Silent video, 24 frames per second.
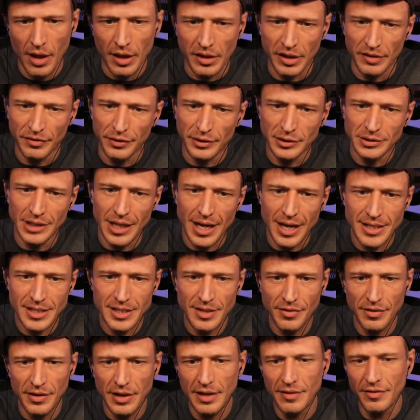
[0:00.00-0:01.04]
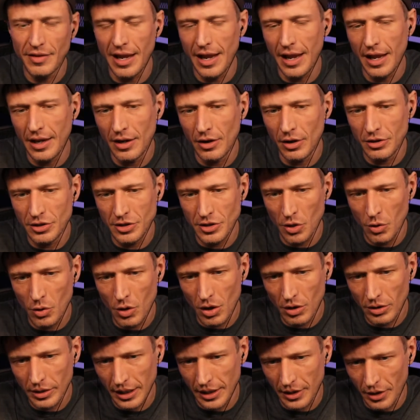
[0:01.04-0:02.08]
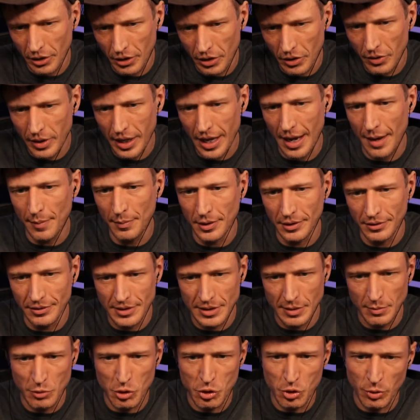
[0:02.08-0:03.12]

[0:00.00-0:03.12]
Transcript: the philosophy of so-called anarcho-capitalism